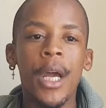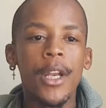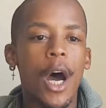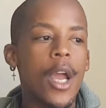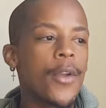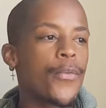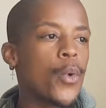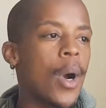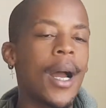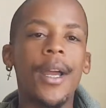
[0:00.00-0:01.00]
Now, if
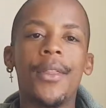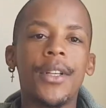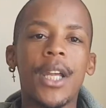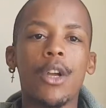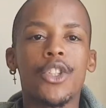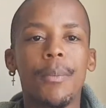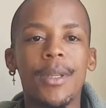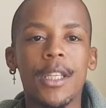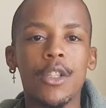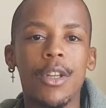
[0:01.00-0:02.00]
you are in the township,
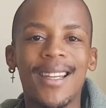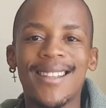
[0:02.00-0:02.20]
this is not the